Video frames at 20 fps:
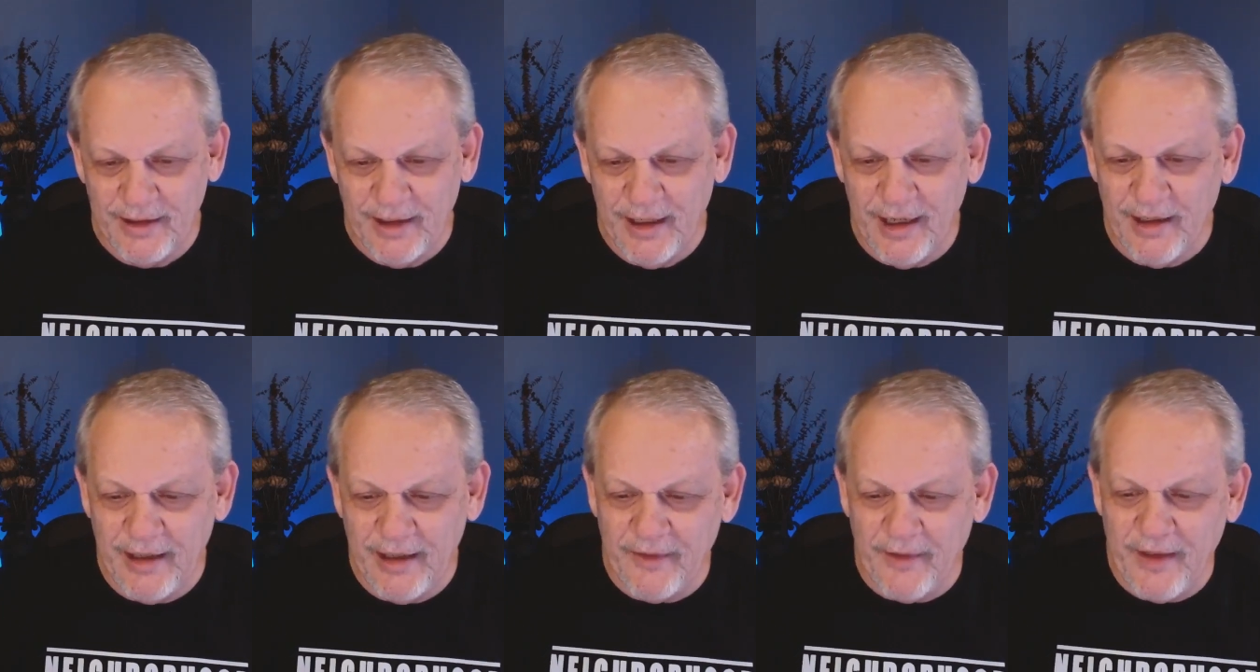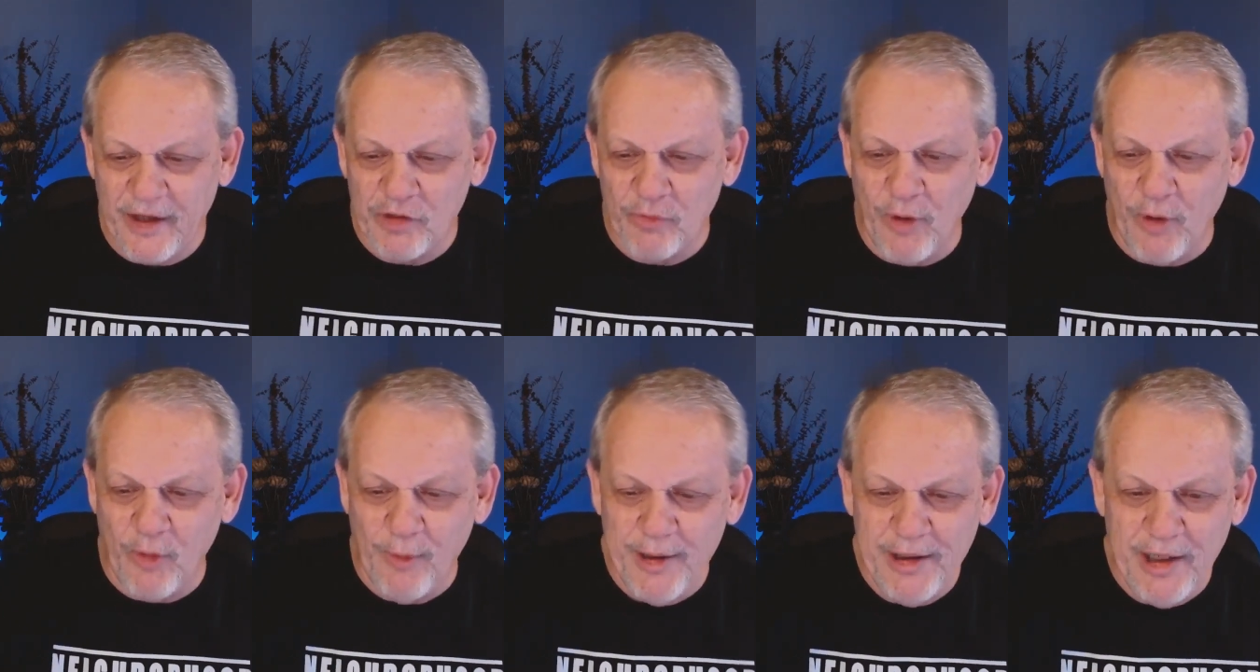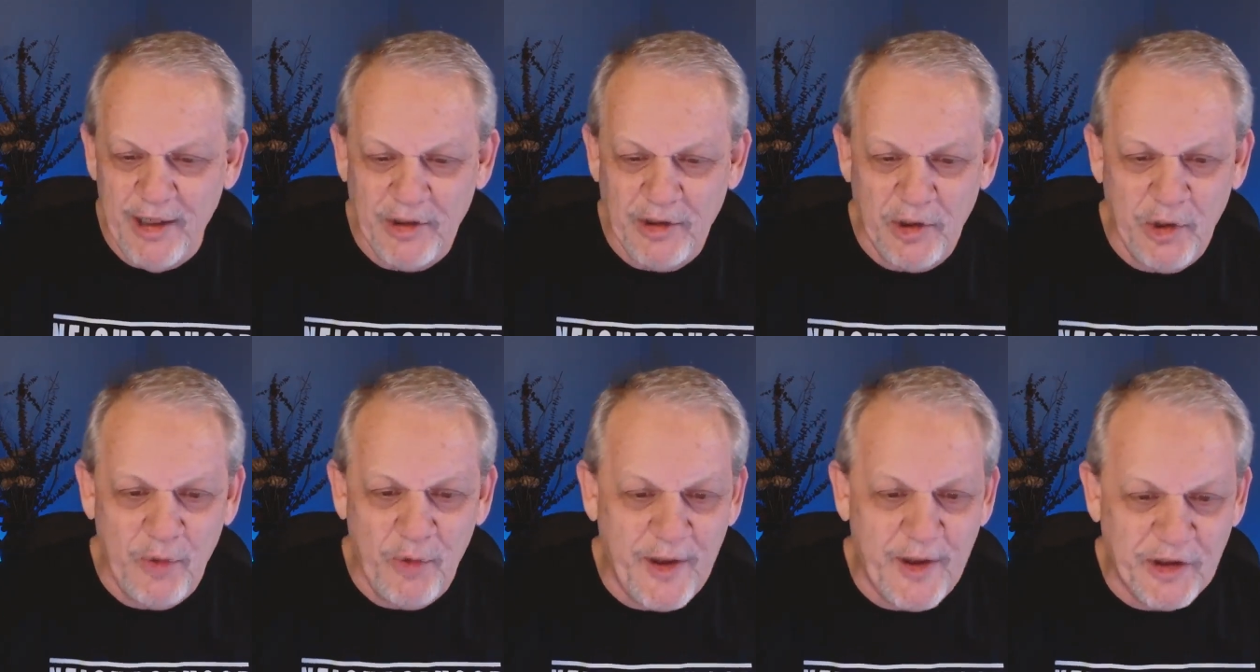And, and that's what we need to
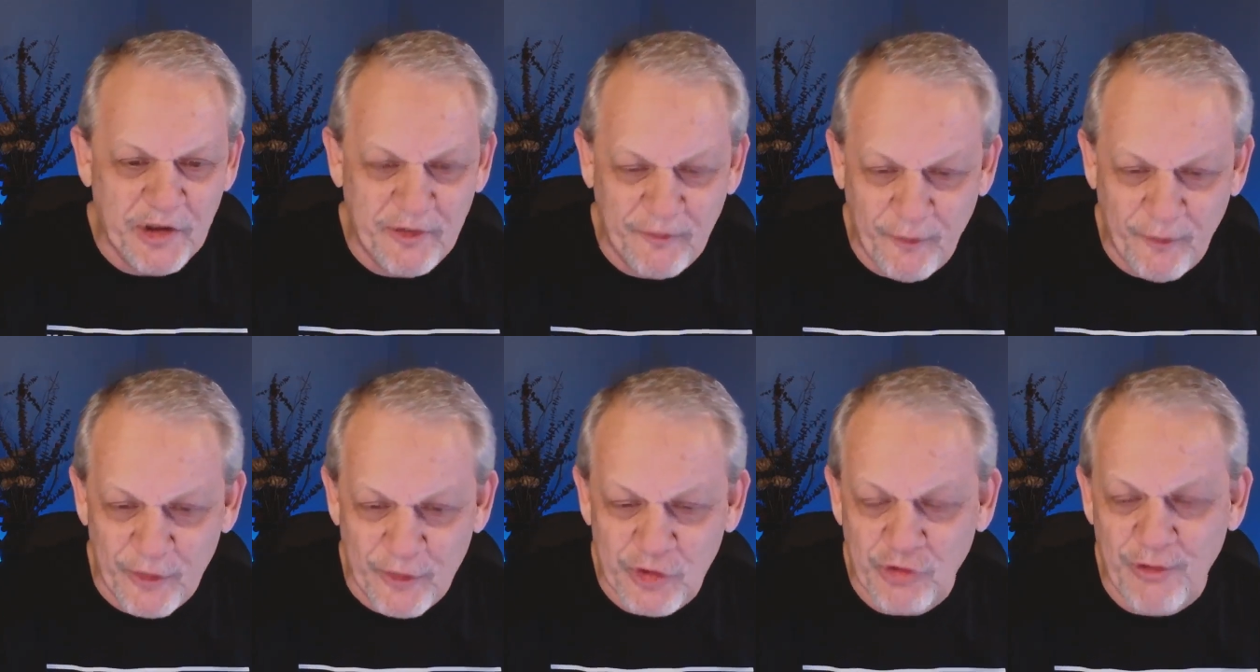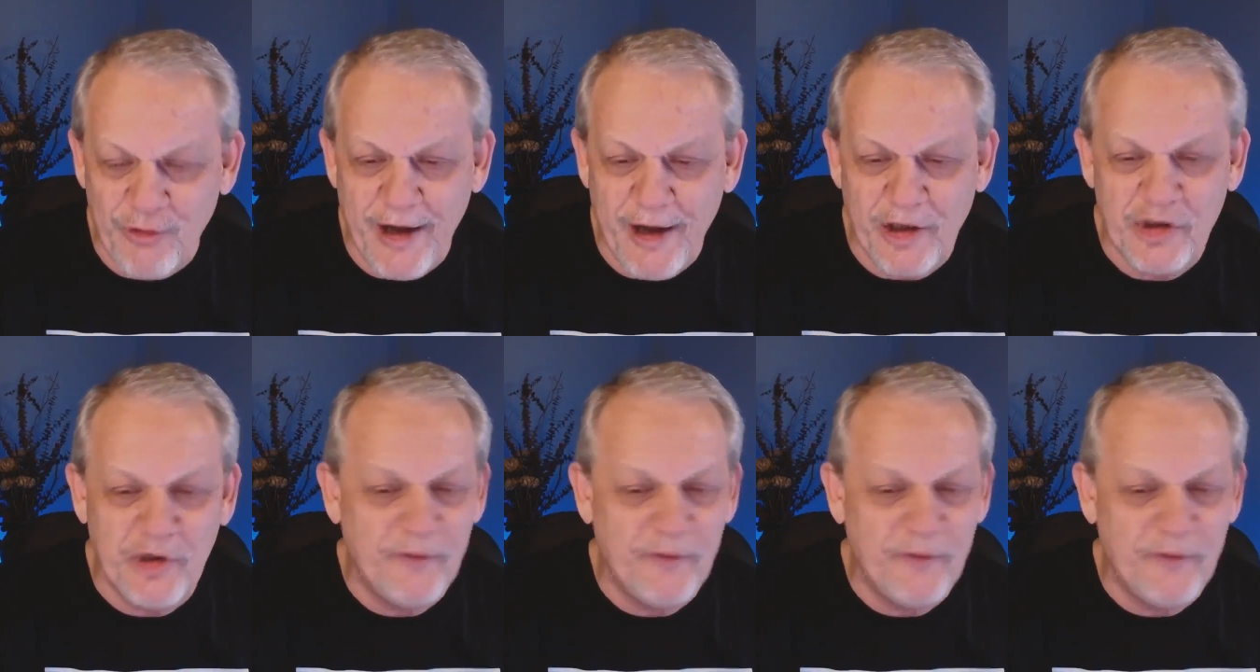do. That's the first strategy.